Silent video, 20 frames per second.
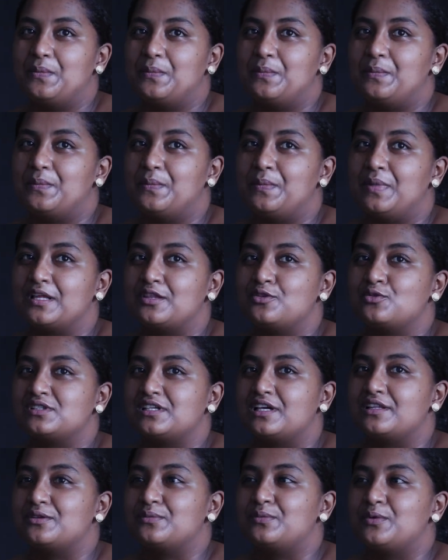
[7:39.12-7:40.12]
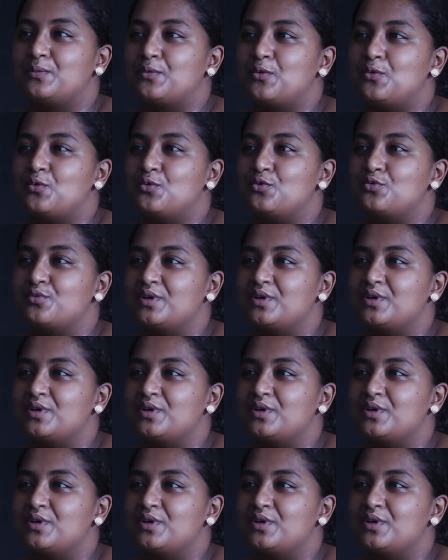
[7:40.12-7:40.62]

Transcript: But those are the people who